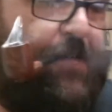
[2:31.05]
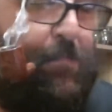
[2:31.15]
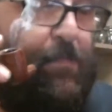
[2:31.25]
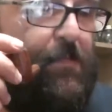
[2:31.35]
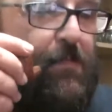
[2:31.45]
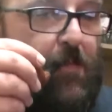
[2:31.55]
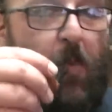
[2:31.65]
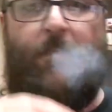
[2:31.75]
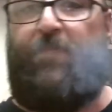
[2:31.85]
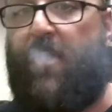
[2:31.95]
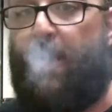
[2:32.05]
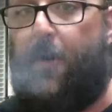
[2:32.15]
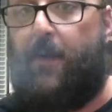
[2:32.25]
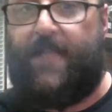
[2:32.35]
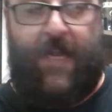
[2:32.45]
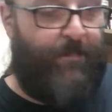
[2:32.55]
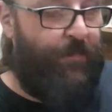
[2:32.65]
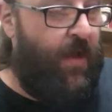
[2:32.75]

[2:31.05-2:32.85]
go. I got a pipe stand.